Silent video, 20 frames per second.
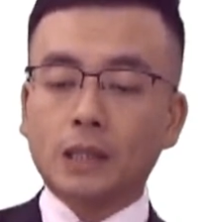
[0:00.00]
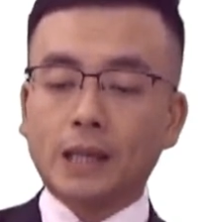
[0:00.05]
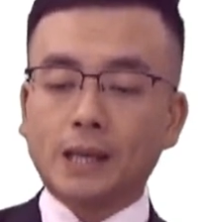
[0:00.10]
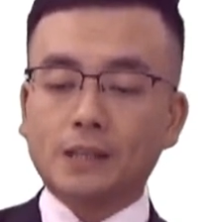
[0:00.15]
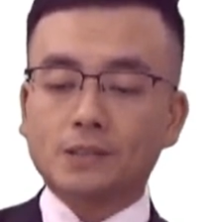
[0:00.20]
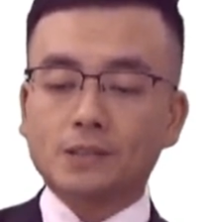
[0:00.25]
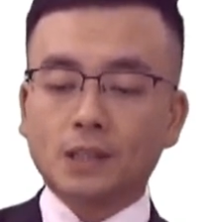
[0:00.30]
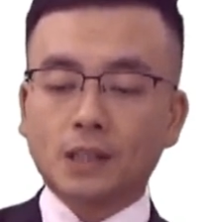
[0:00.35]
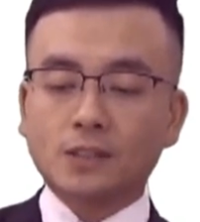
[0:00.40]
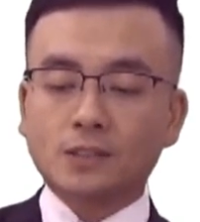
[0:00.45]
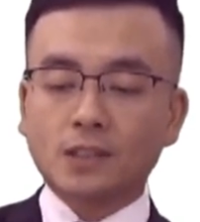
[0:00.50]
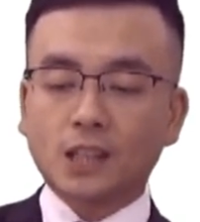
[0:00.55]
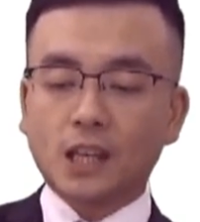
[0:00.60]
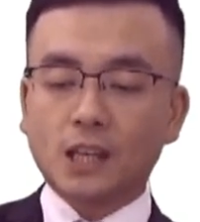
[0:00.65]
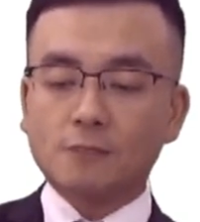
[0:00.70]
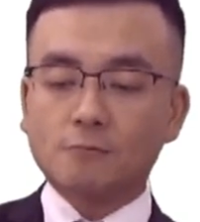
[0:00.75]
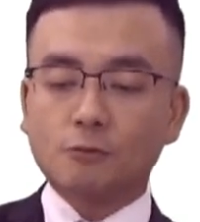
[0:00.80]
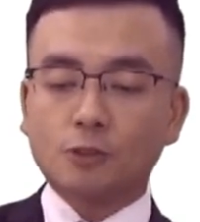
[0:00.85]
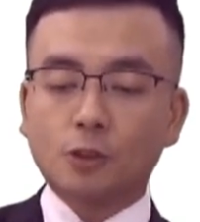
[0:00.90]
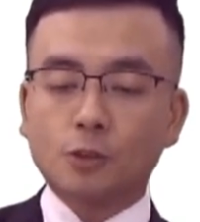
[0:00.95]
let's say,
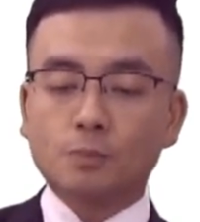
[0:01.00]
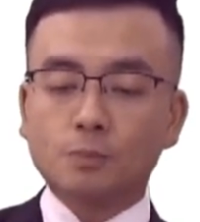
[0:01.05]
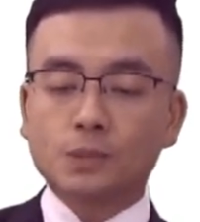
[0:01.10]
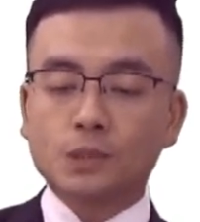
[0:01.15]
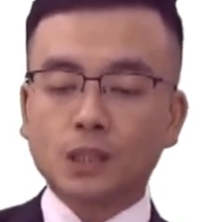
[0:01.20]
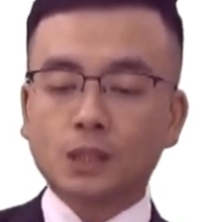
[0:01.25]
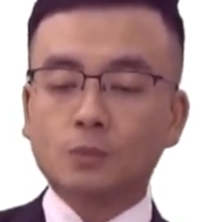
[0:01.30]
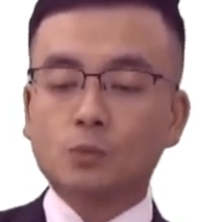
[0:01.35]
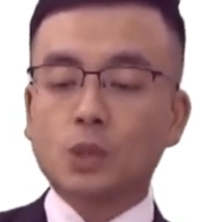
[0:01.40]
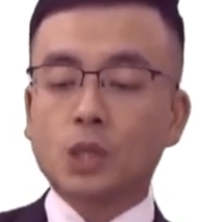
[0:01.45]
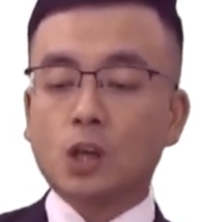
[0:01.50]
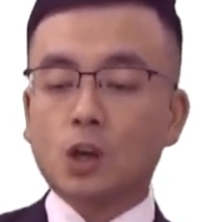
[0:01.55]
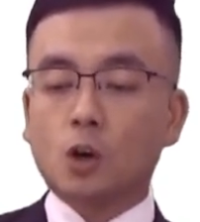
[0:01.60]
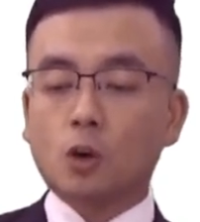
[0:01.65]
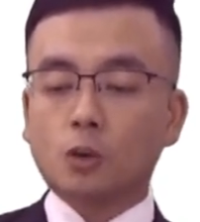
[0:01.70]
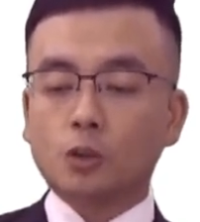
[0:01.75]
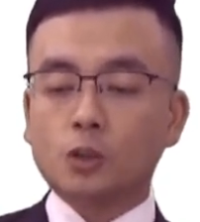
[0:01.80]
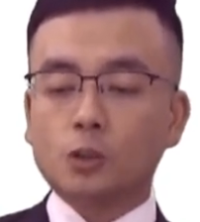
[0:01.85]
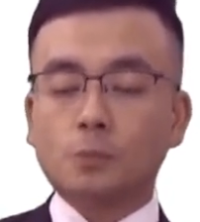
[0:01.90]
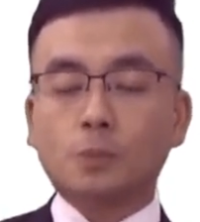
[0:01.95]
10 rooms and we
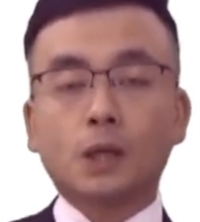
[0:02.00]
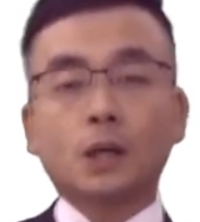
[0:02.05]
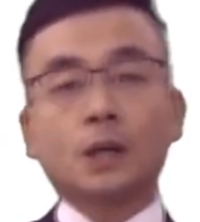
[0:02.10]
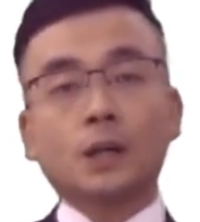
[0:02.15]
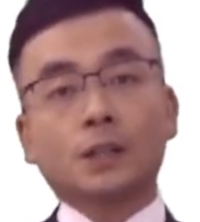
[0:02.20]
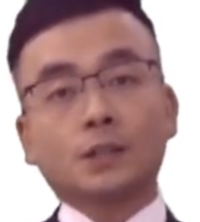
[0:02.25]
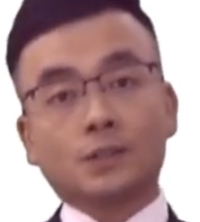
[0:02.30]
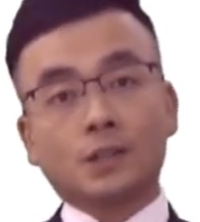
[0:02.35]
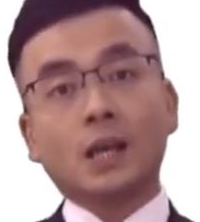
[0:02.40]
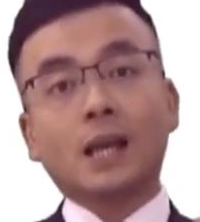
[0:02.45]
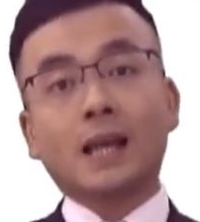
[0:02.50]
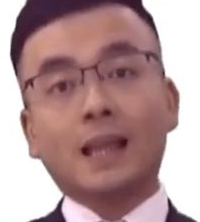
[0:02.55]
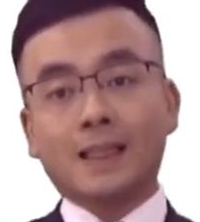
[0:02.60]
occupied,